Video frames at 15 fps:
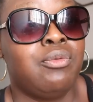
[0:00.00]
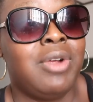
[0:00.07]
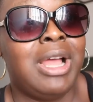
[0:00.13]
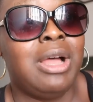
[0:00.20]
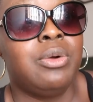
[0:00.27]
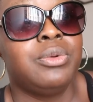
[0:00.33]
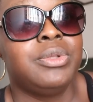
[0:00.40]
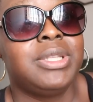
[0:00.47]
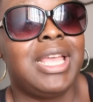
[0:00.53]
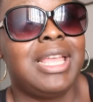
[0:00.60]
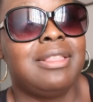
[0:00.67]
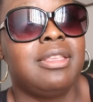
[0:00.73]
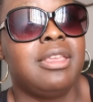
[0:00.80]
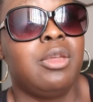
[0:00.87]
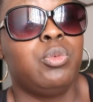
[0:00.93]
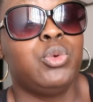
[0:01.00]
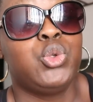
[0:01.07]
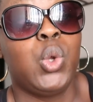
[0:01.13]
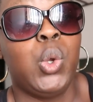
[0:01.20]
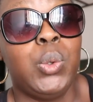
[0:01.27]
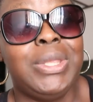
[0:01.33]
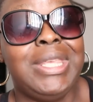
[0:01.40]
around and it
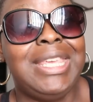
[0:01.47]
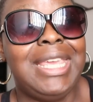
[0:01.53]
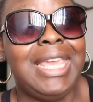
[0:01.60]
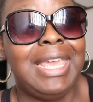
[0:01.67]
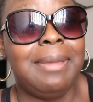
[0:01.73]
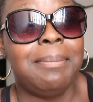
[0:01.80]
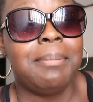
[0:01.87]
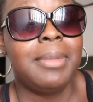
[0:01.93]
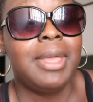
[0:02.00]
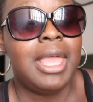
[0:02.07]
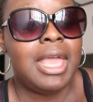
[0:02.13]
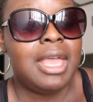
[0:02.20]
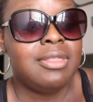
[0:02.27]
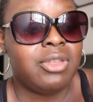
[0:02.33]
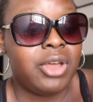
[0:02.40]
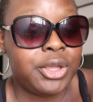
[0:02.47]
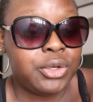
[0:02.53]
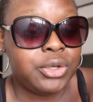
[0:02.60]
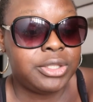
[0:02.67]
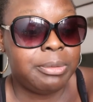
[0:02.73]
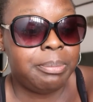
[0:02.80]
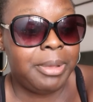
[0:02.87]
was only him that I
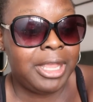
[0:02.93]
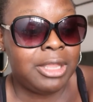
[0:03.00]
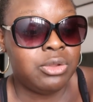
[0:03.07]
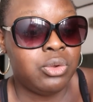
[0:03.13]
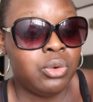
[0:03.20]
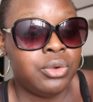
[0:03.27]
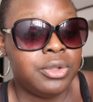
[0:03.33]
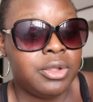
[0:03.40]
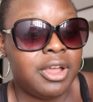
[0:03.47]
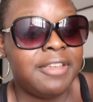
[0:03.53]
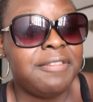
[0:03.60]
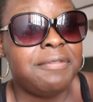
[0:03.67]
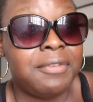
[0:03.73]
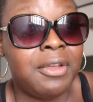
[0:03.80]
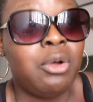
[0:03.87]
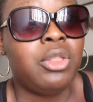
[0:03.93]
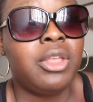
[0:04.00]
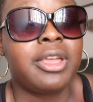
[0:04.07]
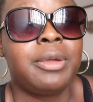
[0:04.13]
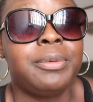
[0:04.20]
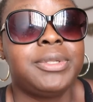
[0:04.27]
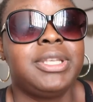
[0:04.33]
could depend on I felt
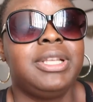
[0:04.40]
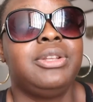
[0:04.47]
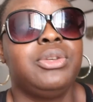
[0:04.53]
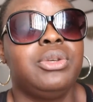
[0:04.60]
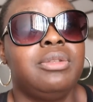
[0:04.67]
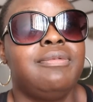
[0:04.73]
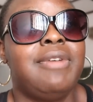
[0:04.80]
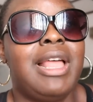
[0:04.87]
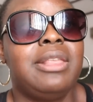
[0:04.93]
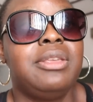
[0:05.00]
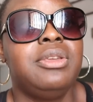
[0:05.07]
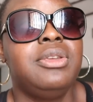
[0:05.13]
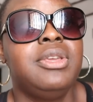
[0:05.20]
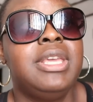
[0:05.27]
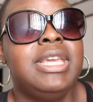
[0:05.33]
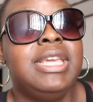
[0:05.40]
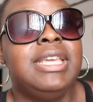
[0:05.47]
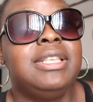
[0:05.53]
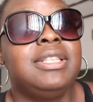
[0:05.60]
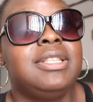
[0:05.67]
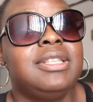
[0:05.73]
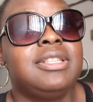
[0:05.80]
like I was getting good value
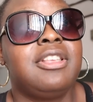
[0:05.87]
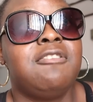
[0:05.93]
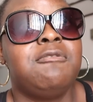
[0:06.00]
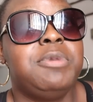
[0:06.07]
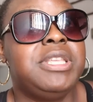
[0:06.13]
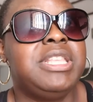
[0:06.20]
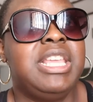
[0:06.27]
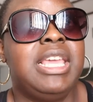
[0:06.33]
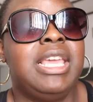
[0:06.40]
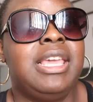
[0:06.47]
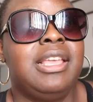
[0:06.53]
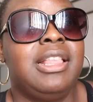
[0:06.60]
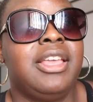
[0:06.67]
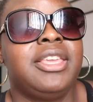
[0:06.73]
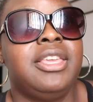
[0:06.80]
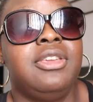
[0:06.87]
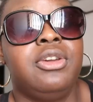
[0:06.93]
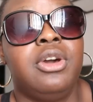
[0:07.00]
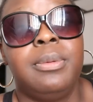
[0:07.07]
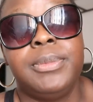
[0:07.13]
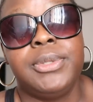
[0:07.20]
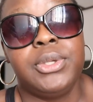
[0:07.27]
since I've been here like he
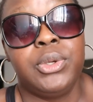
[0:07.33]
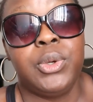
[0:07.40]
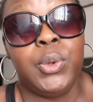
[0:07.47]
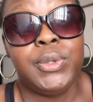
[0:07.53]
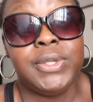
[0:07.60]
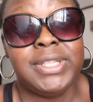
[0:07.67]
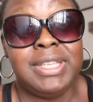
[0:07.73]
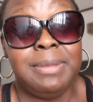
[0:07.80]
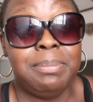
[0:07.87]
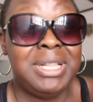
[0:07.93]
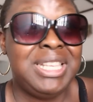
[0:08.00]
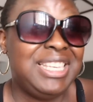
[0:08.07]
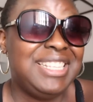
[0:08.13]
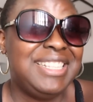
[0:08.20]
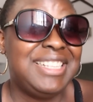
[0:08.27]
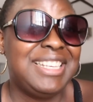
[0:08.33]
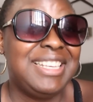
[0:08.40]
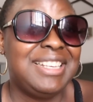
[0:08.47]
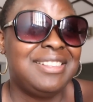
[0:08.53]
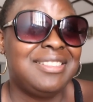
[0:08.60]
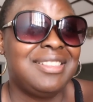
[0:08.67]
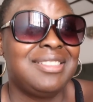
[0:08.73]
comes and goes as he
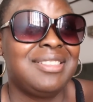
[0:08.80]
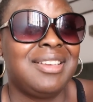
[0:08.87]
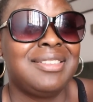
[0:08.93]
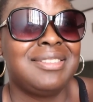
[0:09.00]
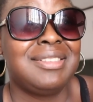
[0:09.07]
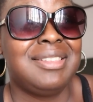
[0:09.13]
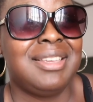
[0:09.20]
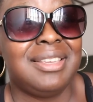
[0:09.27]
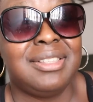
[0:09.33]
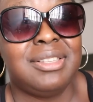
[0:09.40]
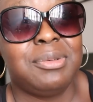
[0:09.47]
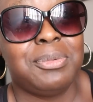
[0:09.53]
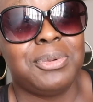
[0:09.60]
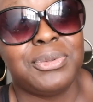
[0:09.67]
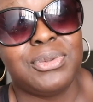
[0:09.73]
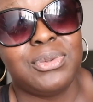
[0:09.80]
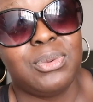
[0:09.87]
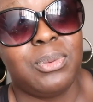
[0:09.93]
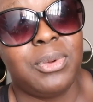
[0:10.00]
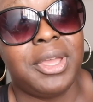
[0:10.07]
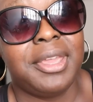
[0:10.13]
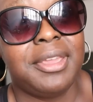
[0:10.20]
pleases The size the days he wants
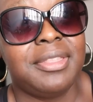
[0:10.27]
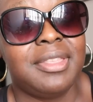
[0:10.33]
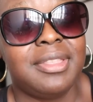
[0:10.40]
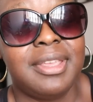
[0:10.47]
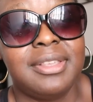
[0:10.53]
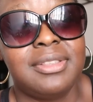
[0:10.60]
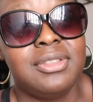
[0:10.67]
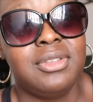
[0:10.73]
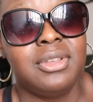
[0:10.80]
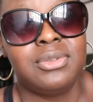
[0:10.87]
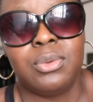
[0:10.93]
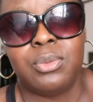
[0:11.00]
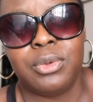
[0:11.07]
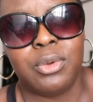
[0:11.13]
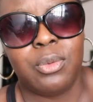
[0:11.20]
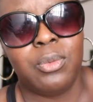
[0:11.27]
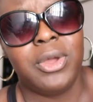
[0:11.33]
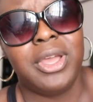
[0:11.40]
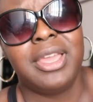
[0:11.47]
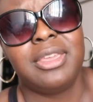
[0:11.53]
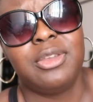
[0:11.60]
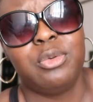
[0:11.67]
to work and the days he doesn't want to
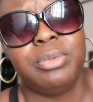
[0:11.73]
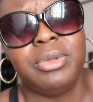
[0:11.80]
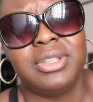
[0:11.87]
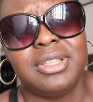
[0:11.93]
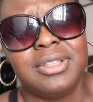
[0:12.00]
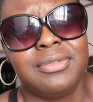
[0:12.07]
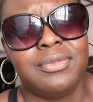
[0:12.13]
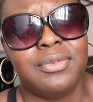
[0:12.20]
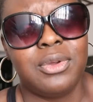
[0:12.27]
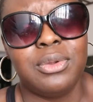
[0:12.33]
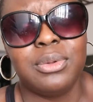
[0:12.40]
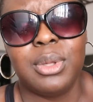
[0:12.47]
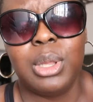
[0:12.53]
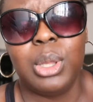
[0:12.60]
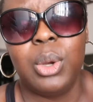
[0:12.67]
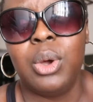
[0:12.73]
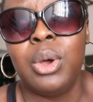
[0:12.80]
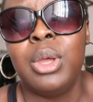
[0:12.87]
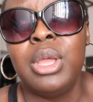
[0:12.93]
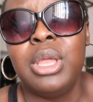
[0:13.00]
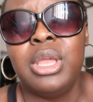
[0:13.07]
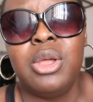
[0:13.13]
work he'll be on his phone a
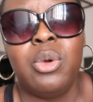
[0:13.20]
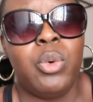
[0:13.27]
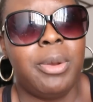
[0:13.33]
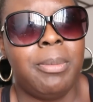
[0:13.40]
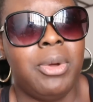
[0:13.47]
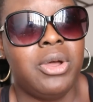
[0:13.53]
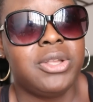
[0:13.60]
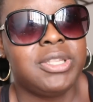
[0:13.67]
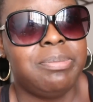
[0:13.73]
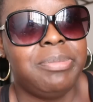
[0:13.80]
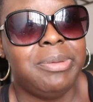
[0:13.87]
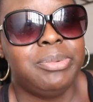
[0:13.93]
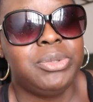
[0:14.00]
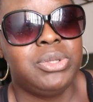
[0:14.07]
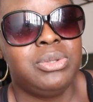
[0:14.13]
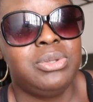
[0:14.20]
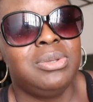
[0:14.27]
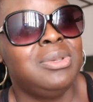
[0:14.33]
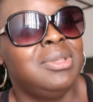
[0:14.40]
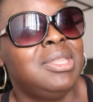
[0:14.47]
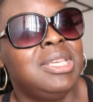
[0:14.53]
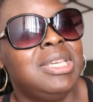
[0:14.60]
lot when I'm asking people to
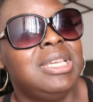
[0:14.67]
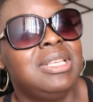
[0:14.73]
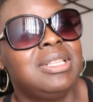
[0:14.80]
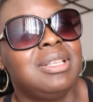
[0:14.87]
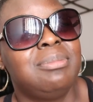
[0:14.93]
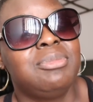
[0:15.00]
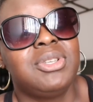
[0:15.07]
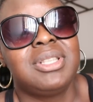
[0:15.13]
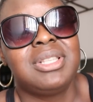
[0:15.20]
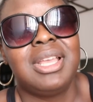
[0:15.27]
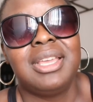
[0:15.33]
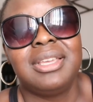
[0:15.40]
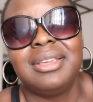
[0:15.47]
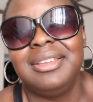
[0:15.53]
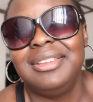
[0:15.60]
do things I'm just like